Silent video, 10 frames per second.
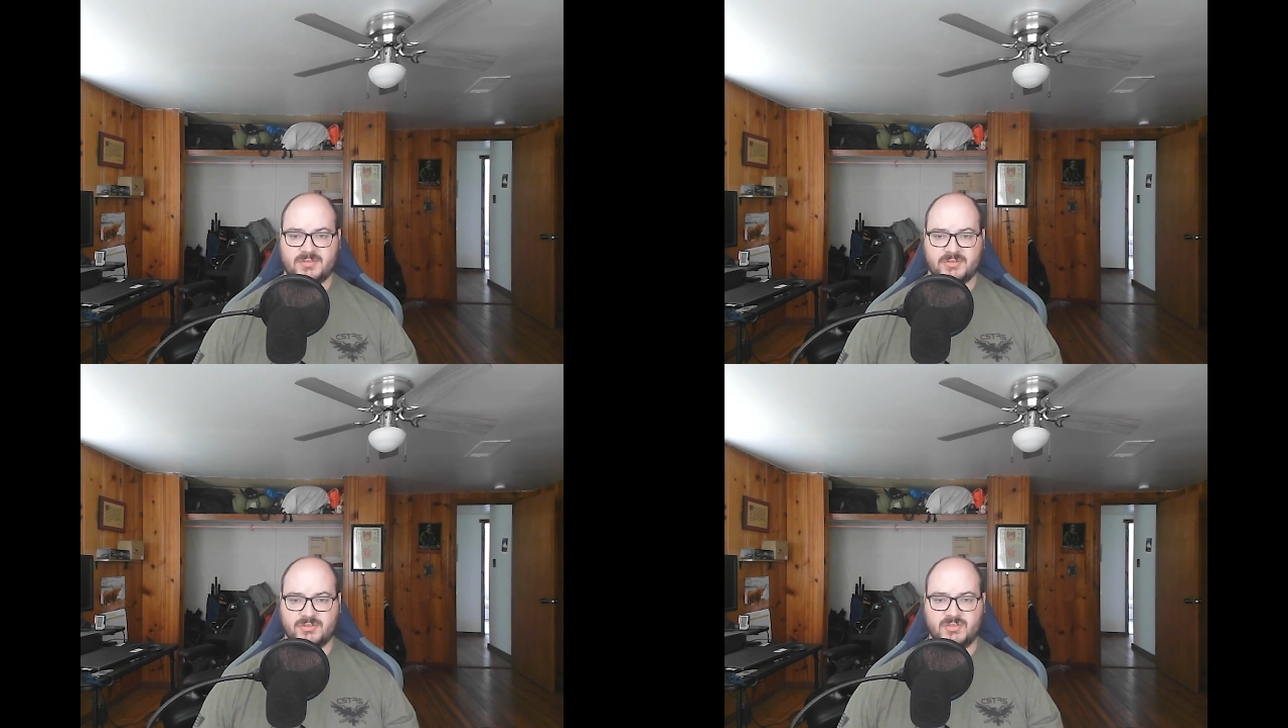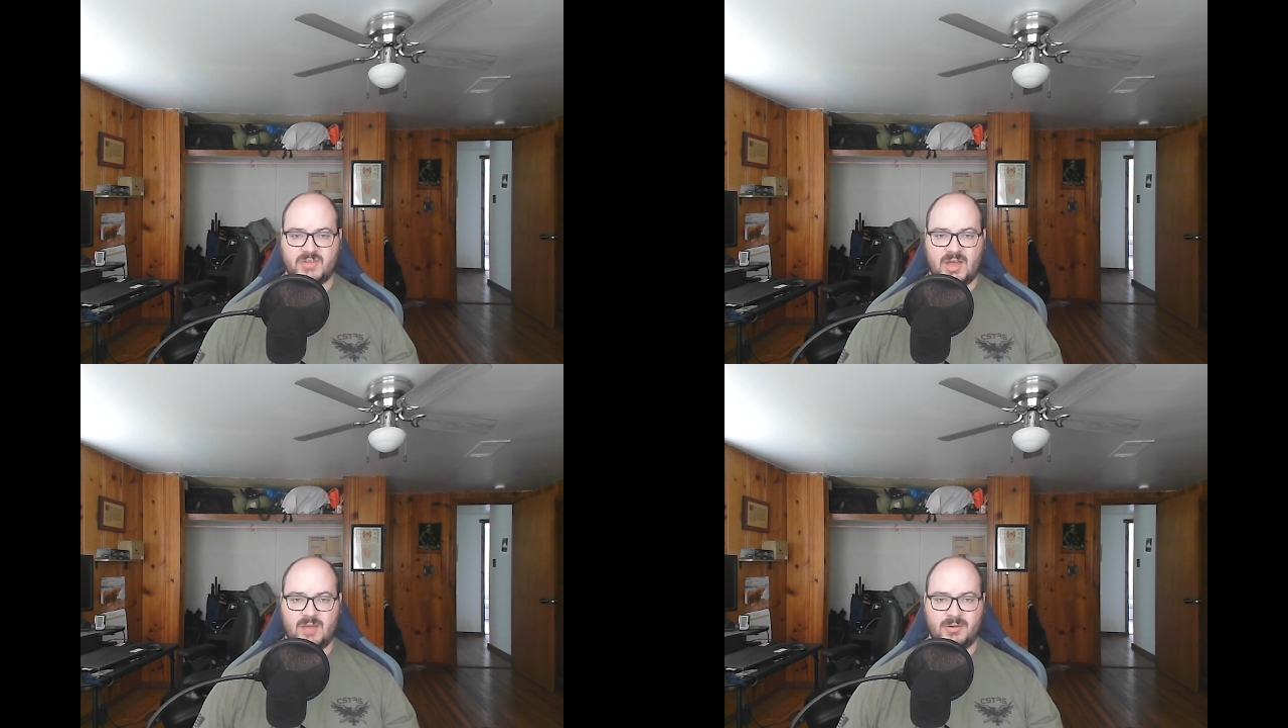there's
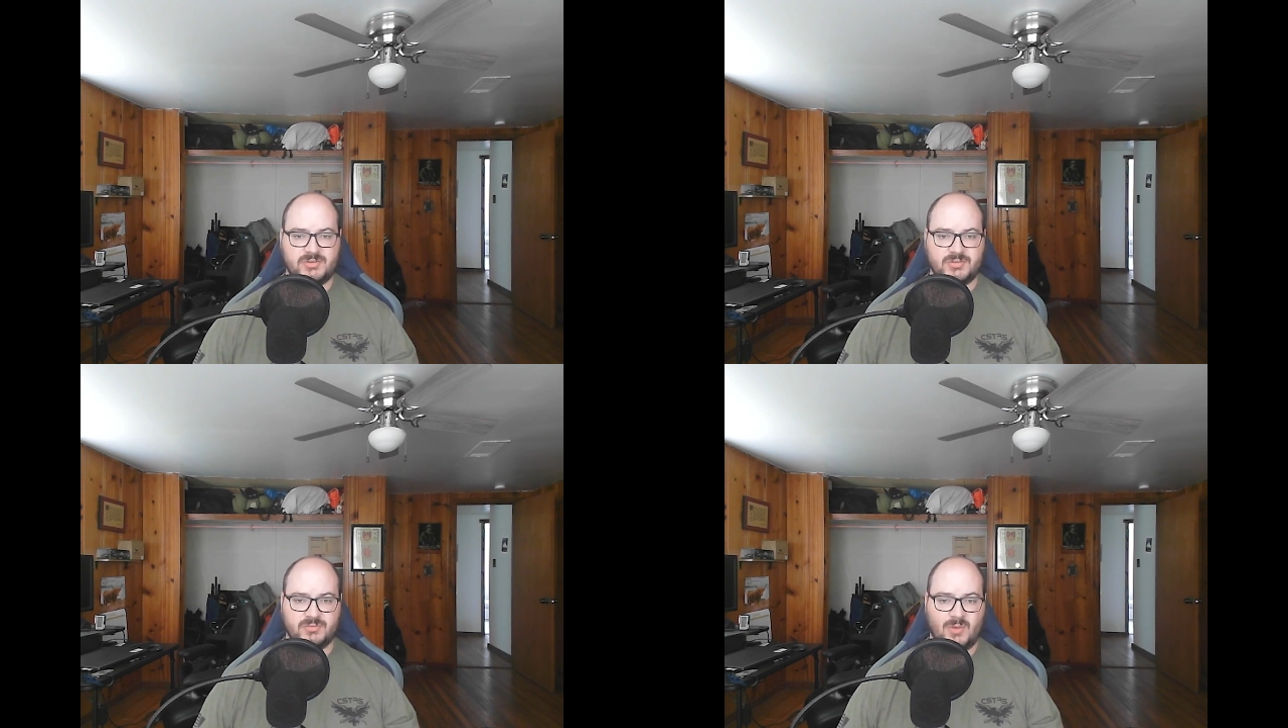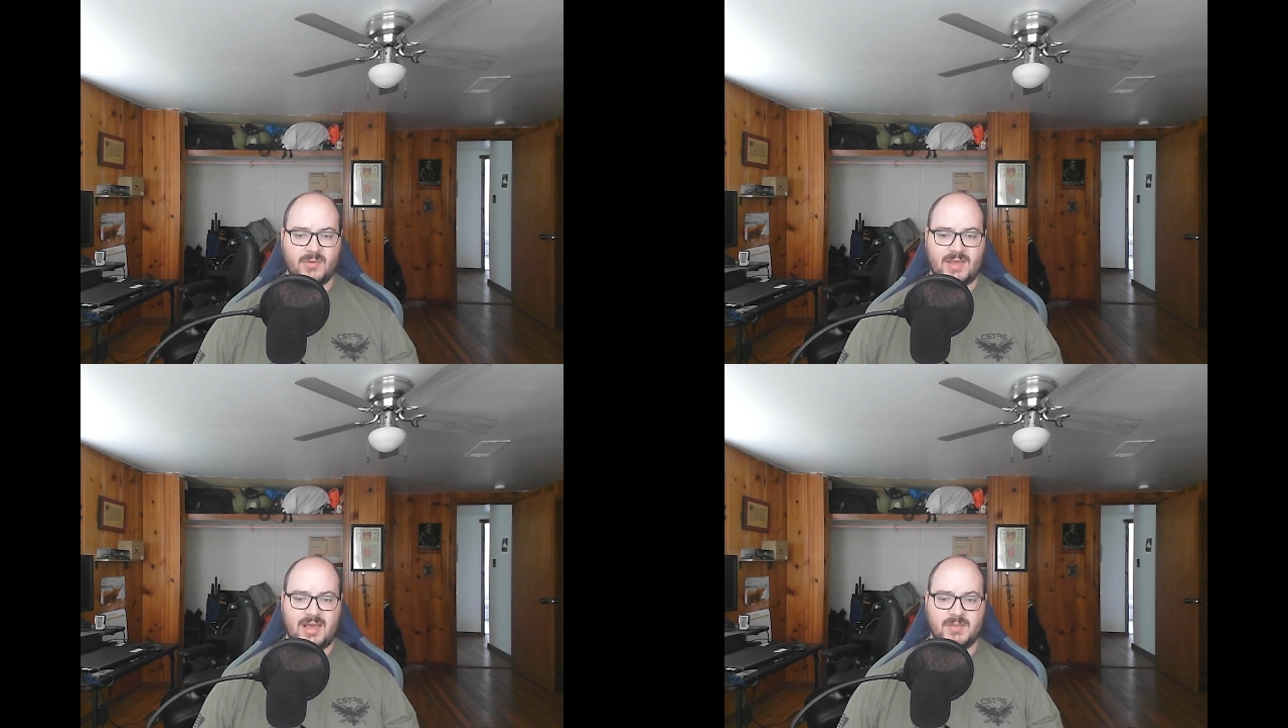a bunch of
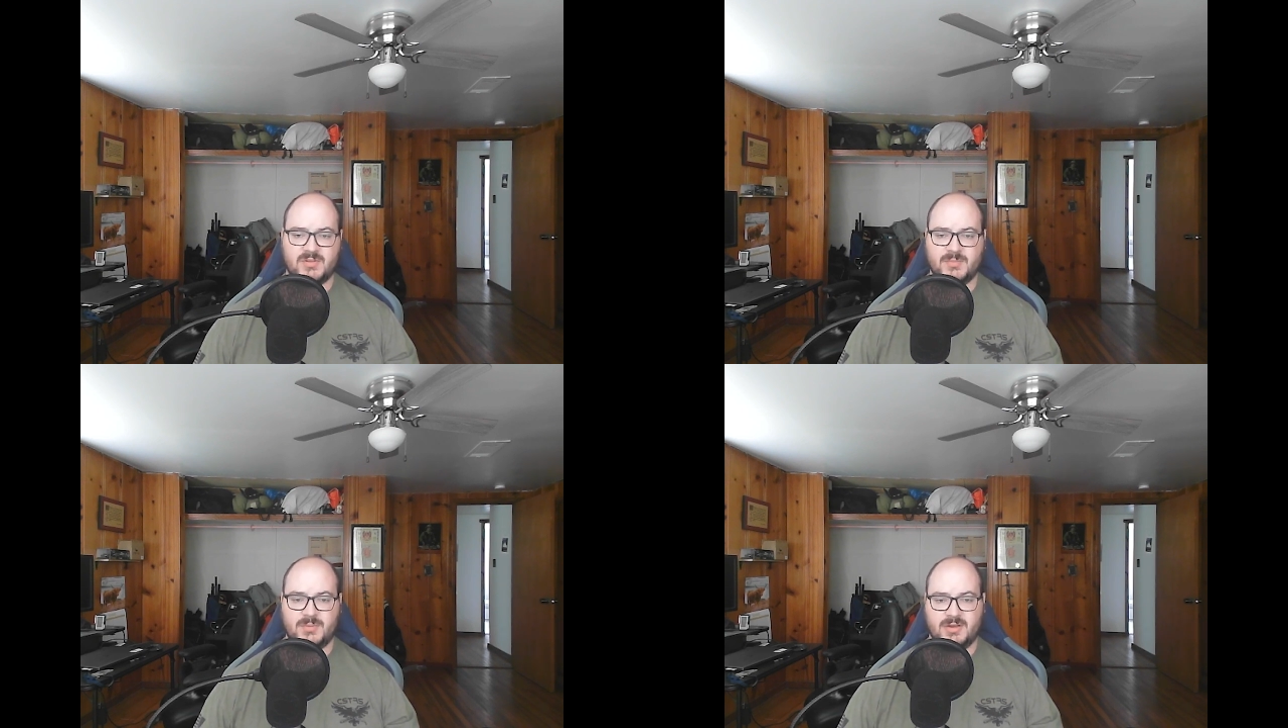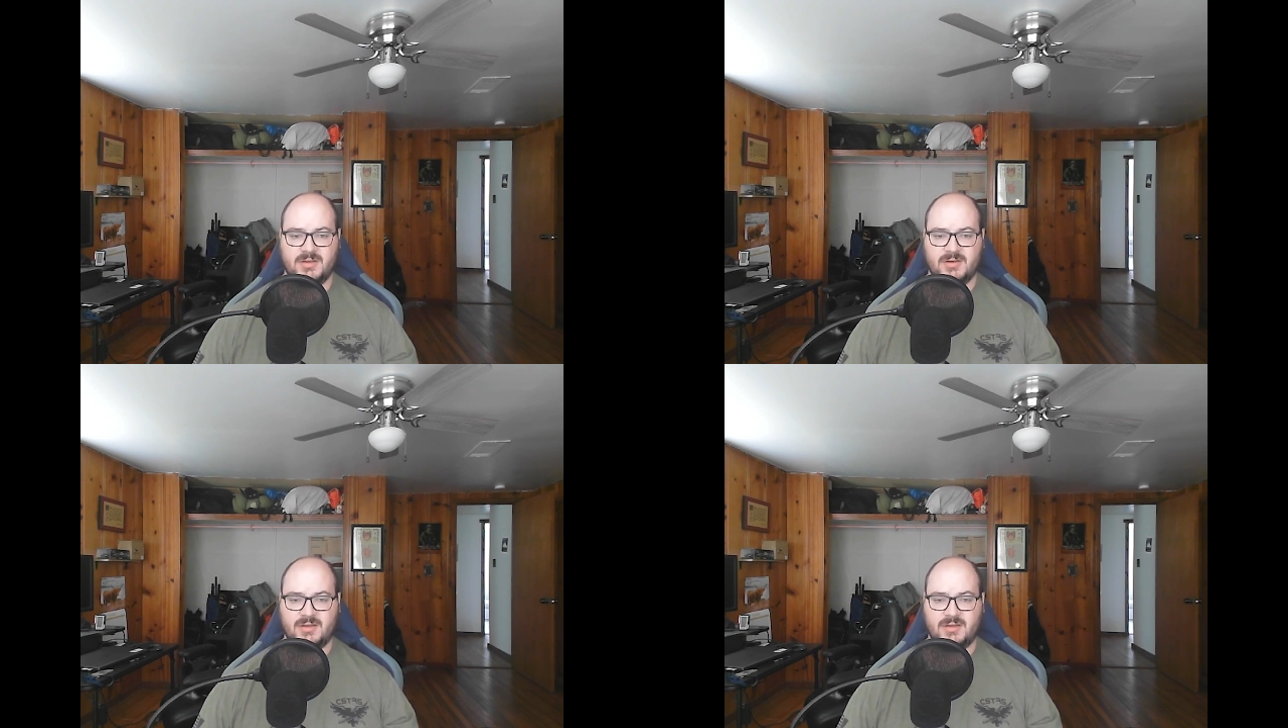woke elements put in,